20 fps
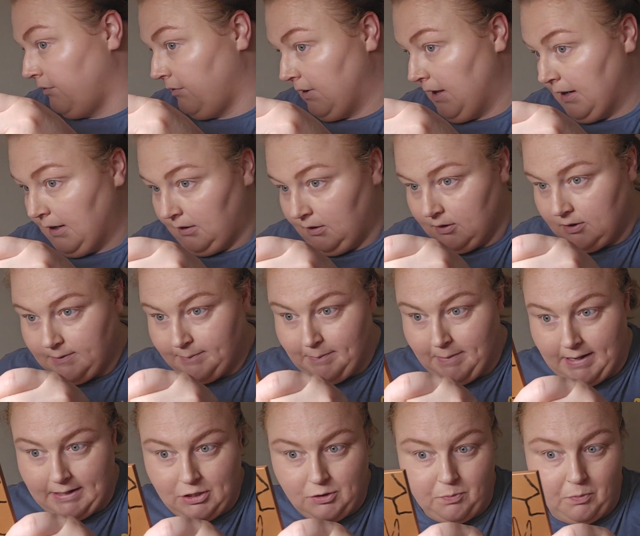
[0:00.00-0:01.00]
And it looks
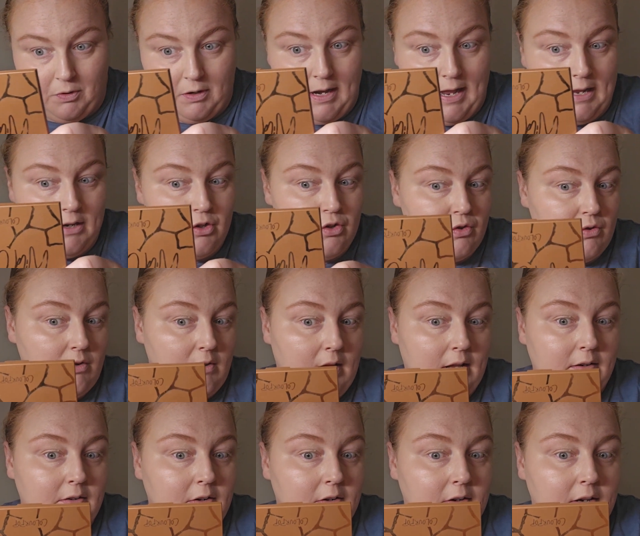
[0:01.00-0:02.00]
much more natural
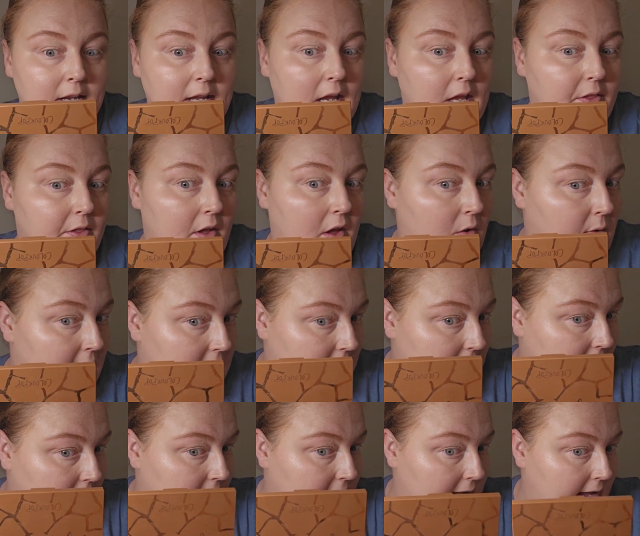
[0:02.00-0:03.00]
underneath. Oh, I
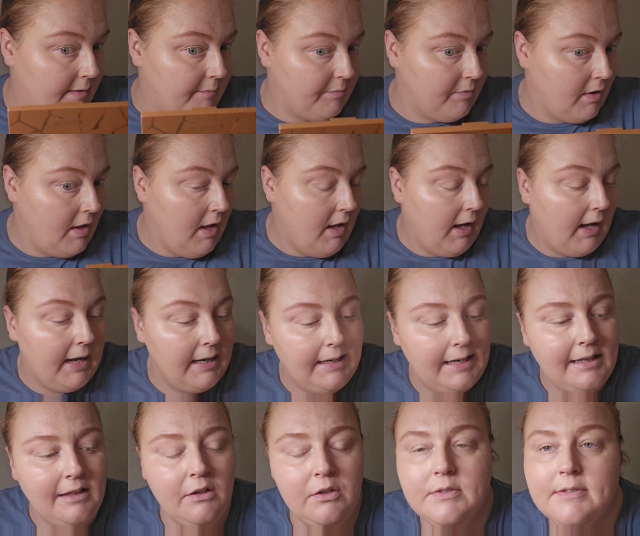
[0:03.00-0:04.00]
like that. I
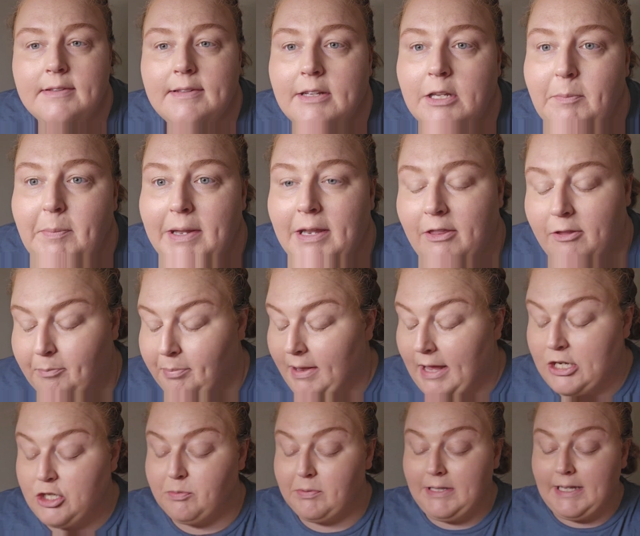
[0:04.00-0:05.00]
did lose a little bit of the
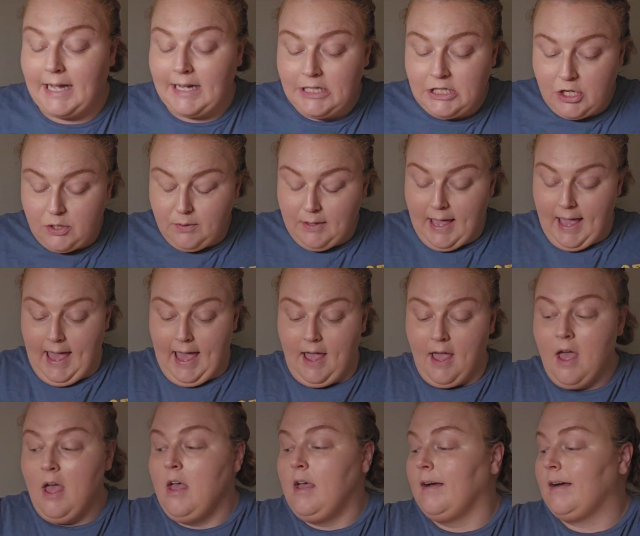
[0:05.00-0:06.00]
blush, but that's okay
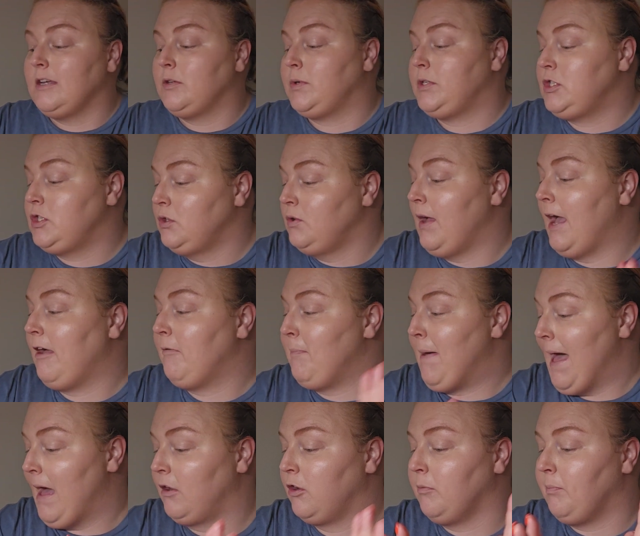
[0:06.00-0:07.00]
because we do have
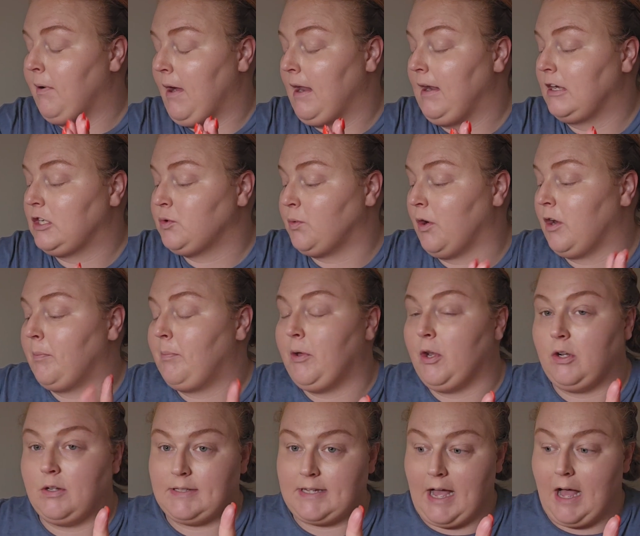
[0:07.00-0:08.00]
powder products we're going to put
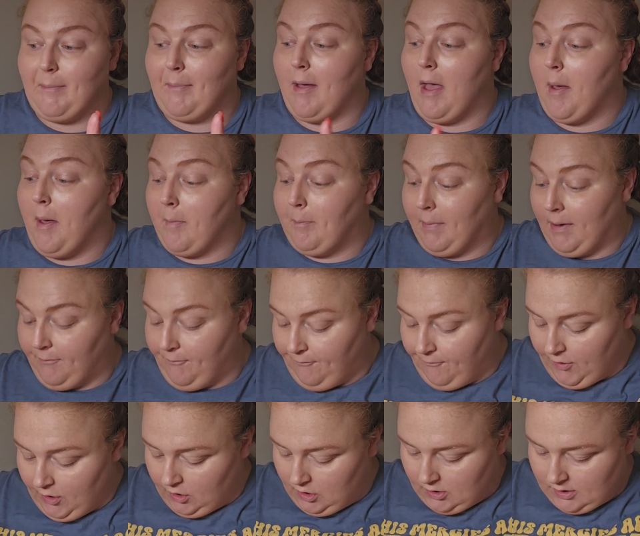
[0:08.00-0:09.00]
on top. But
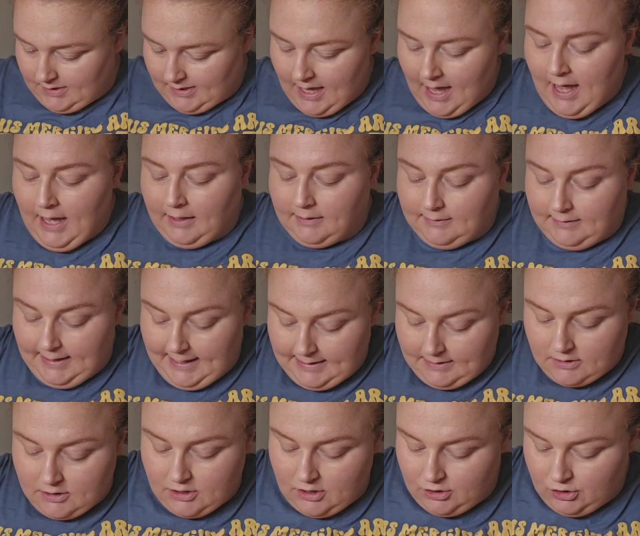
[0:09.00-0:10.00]
first,
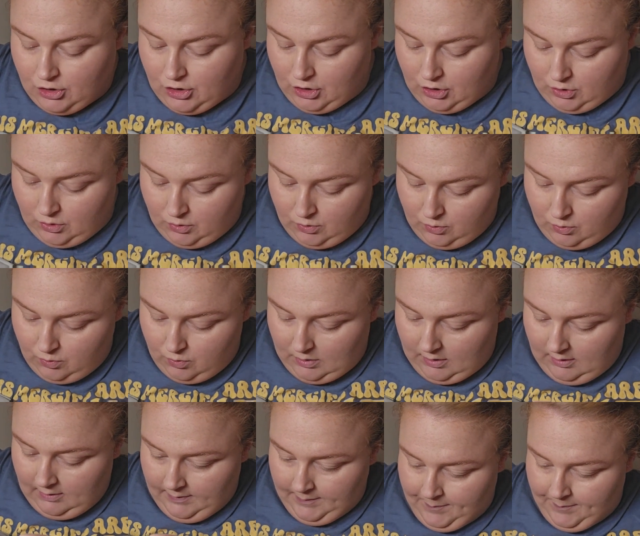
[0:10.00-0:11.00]
let's
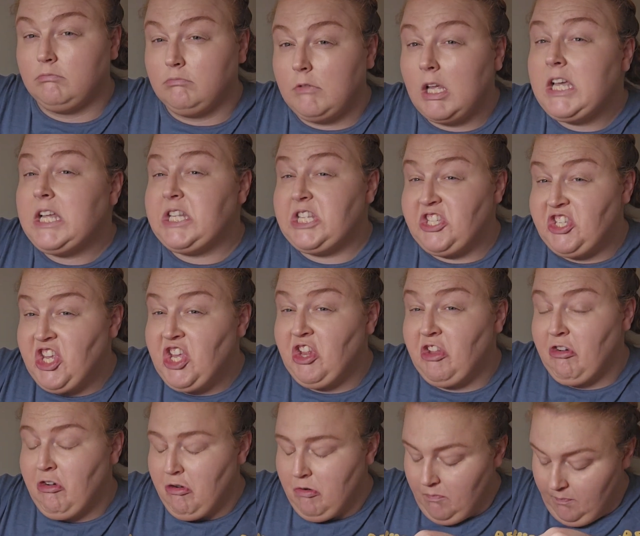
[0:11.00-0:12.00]
do
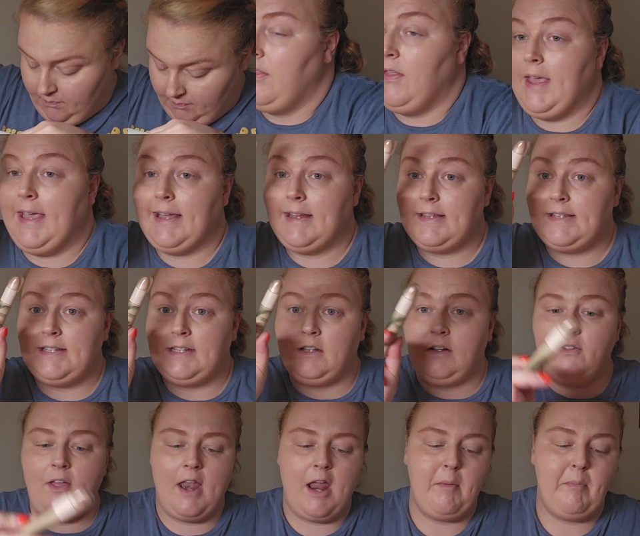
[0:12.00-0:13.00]
concealer. The concealer
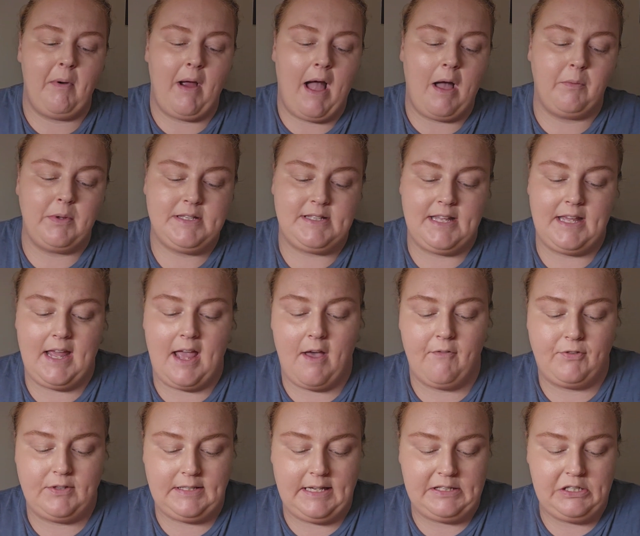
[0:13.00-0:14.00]
that I brought was the
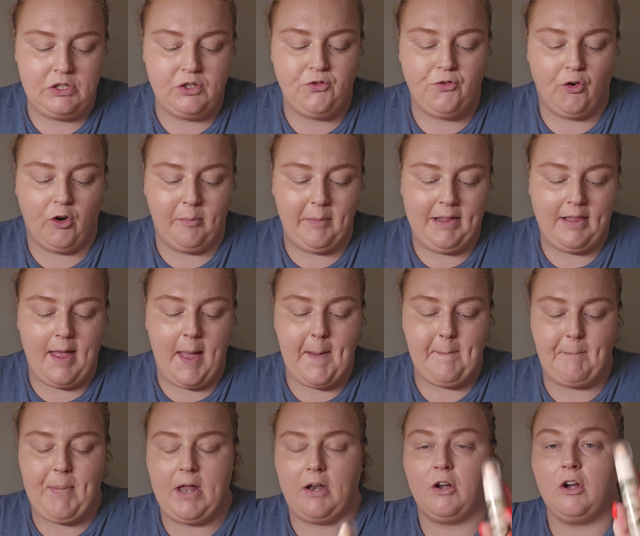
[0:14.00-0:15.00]
Physicians Formula
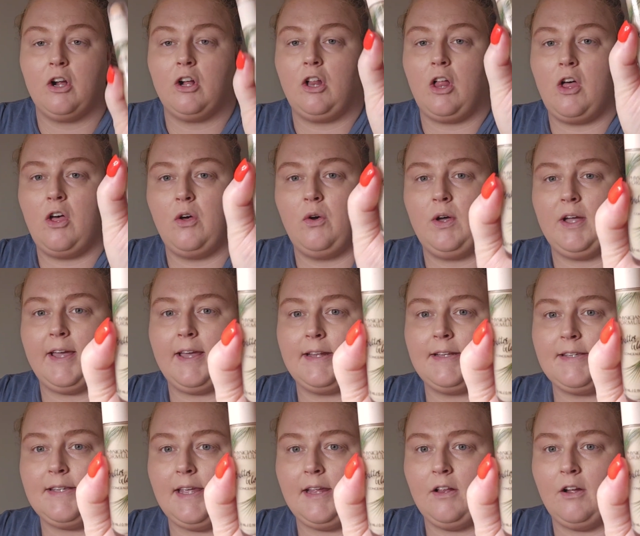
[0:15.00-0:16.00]
Butter Glow
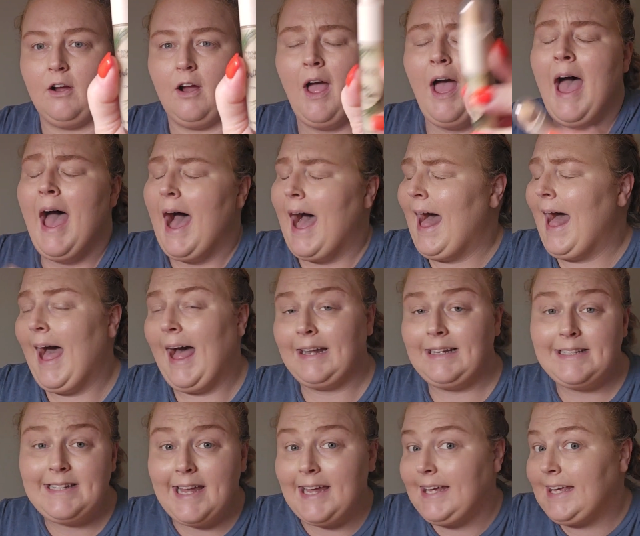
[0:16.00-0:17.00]
Concealer. I had
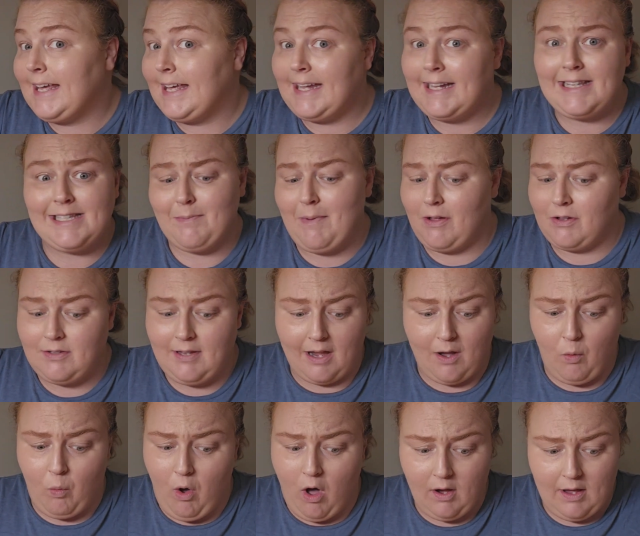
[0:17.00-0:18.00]
to take it. It smells like
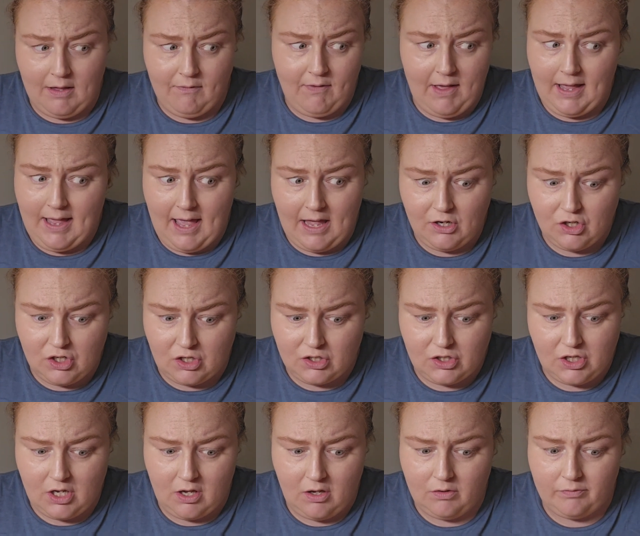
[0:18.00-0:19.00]
a walking vacation,
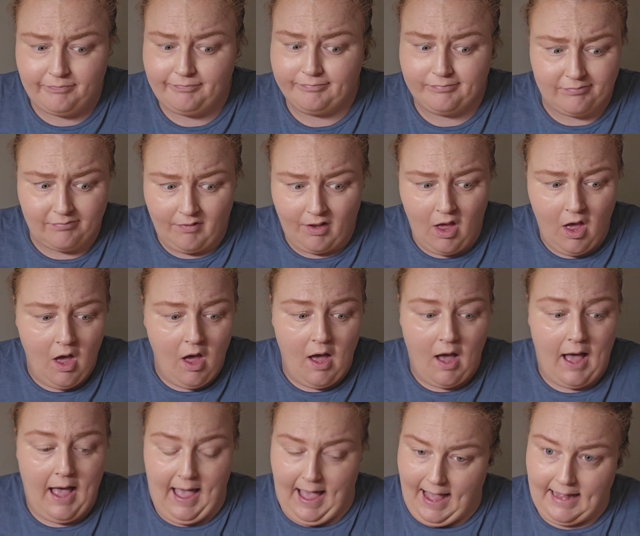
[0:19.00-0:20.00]
so
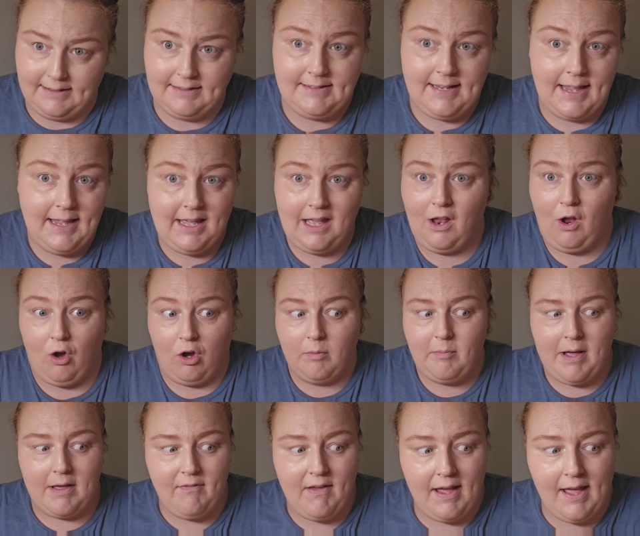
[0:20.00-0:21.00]
I had to take it on
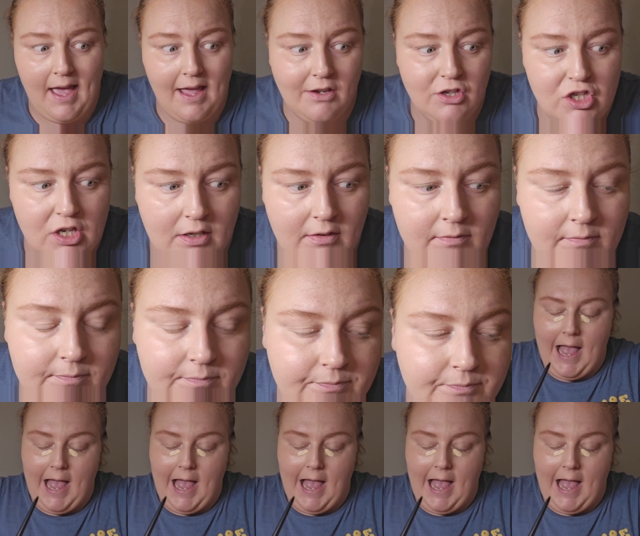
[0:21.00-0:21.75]
my vacation.